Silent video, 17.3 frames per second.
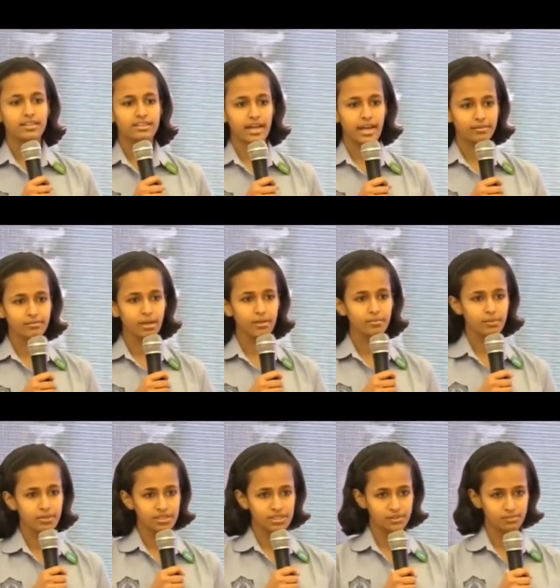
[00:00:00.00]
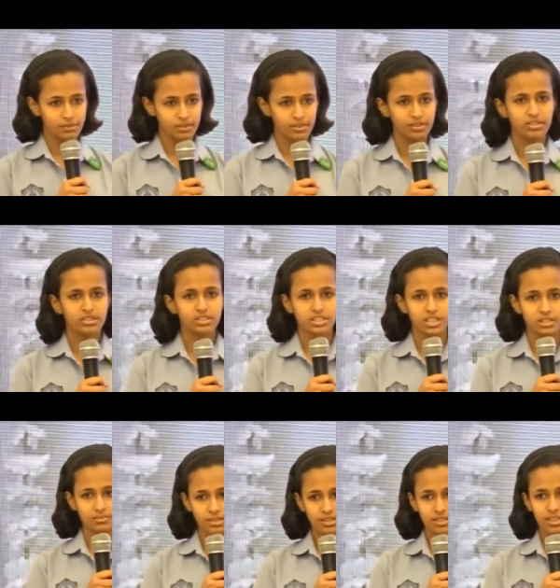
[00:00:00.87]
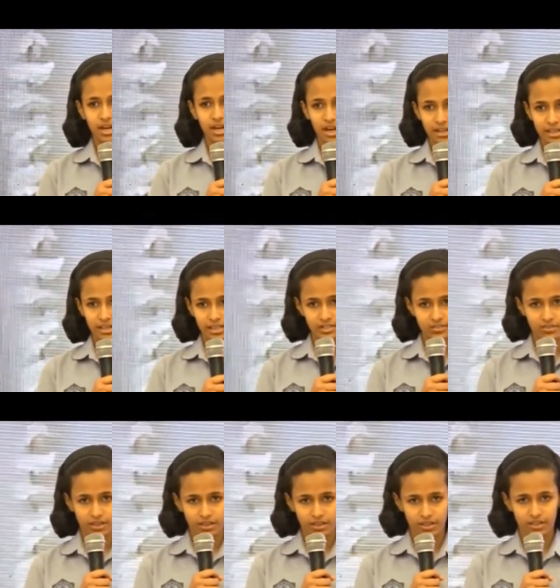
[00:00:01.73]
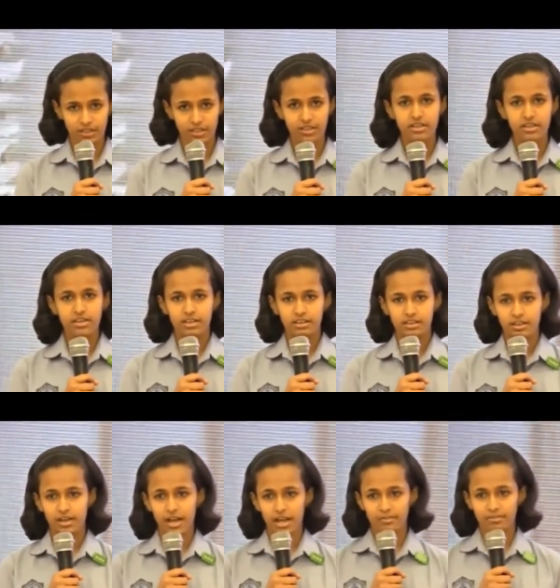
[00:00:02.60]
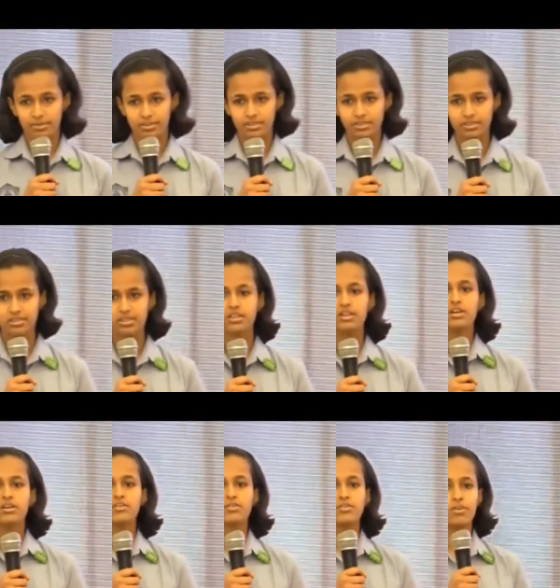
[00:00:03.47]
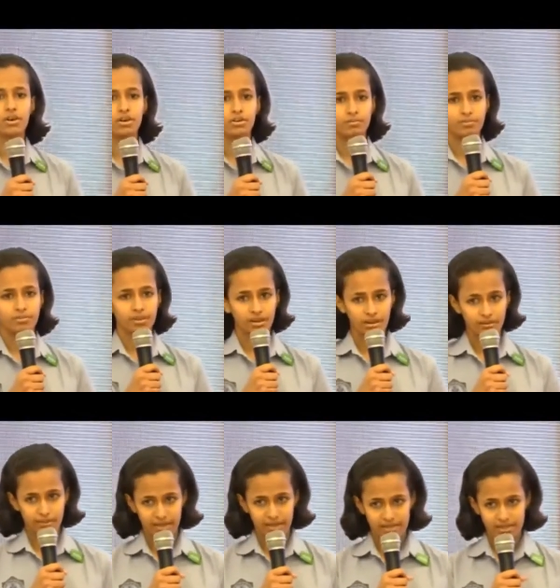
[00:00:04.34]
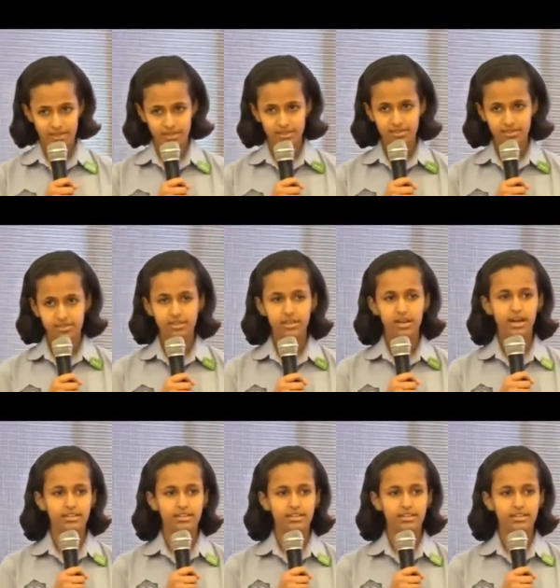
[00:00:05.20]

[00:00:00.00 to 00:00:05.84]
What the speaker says: I thank my principal, Srimati R. H. Vani, in her absence, for her blessings.